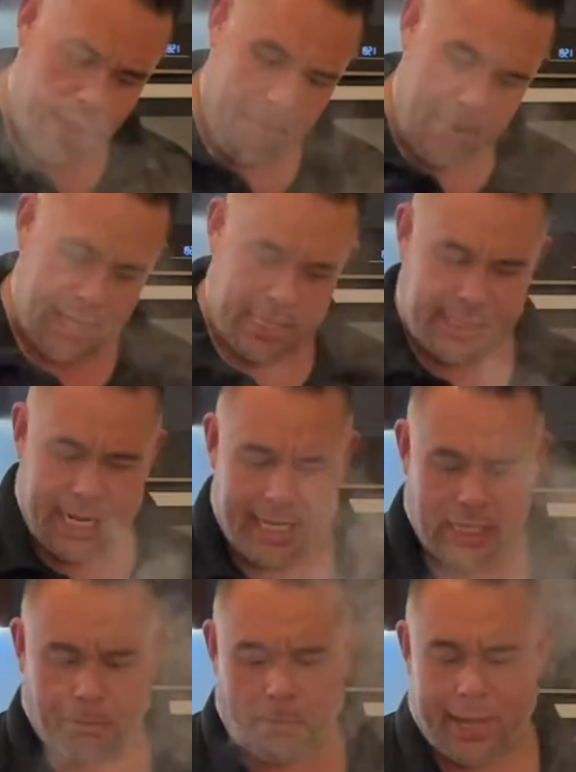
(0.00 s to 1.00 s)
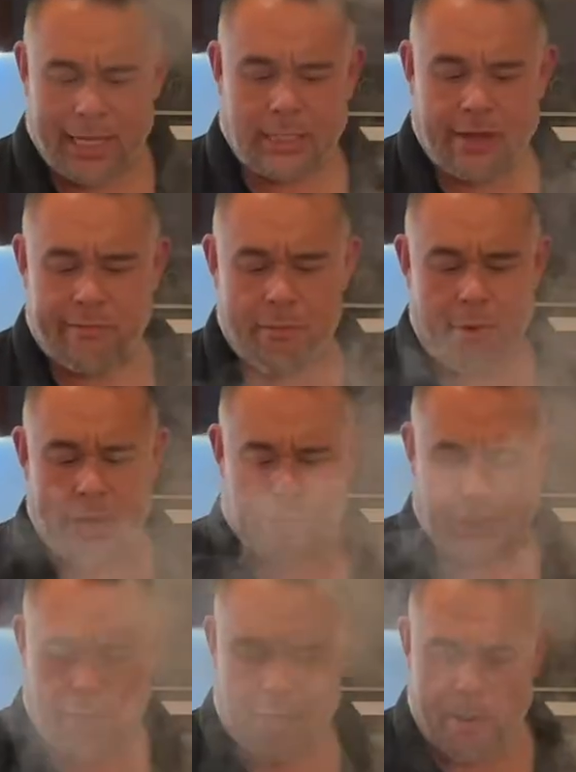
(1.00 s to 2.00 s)
But you can see there's plenty of
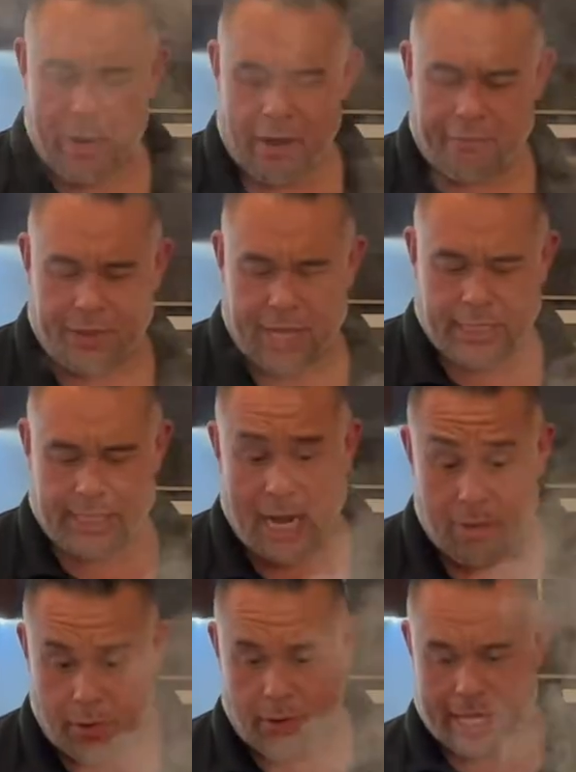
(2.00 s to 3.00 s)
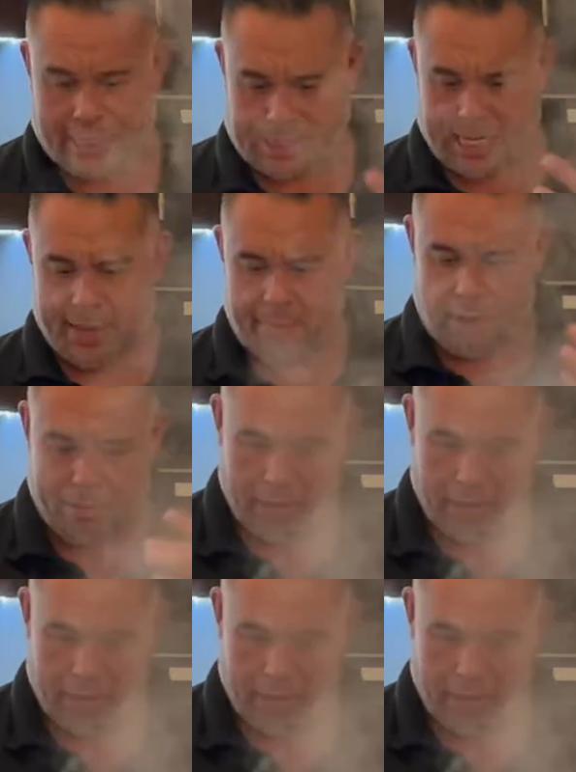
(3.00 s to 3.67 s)
moisture coming off of this now with all that steam coming